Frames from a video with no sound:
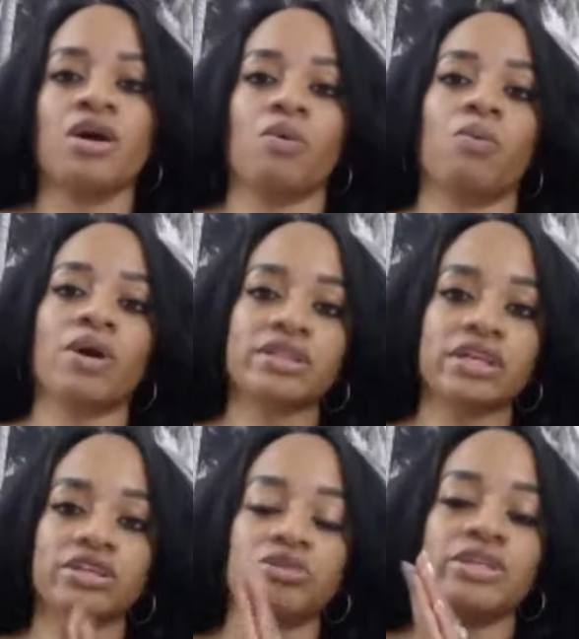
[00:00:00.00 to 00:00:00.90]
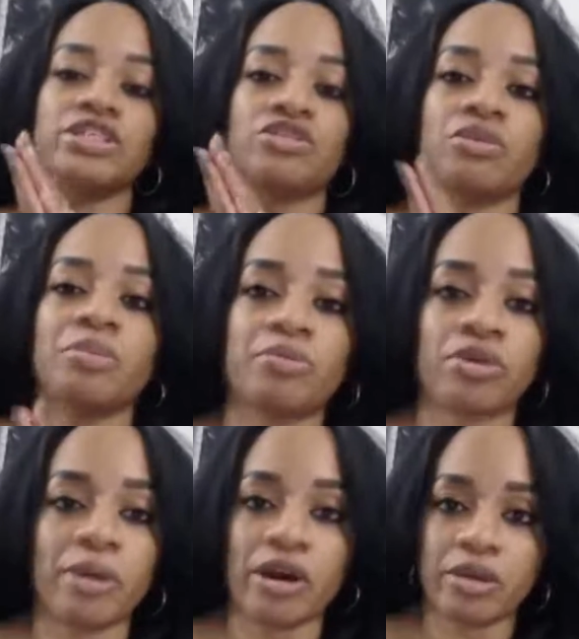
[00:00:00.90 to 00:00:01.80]
One thing you need to remember
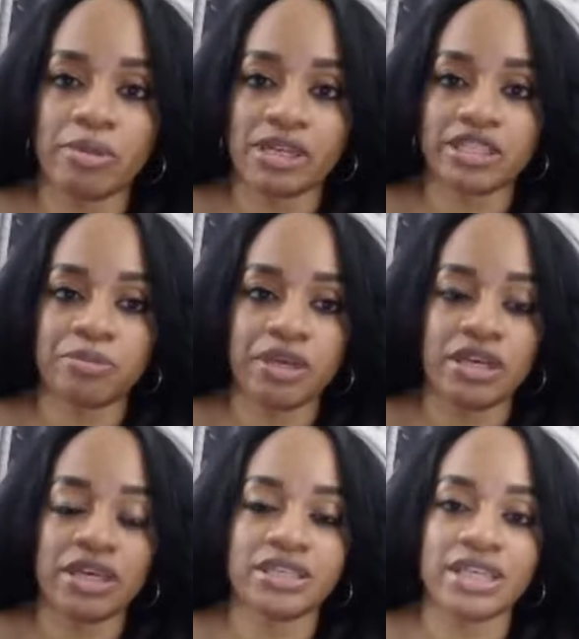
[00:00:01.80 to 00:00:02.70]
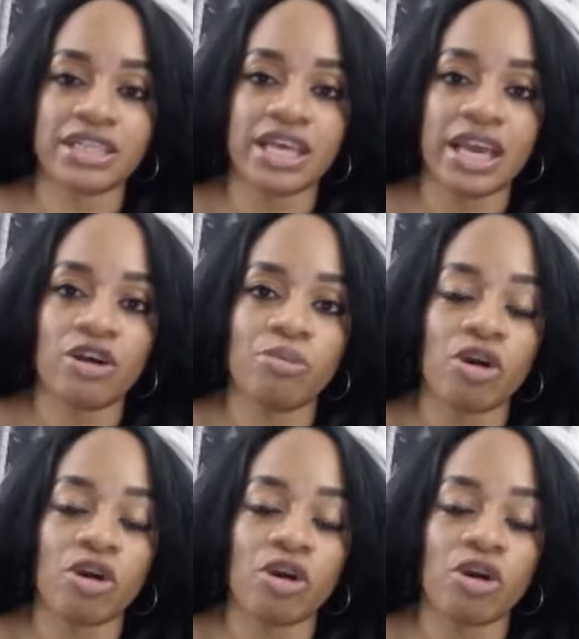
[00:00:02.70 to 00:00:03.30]
about MLSP is that they help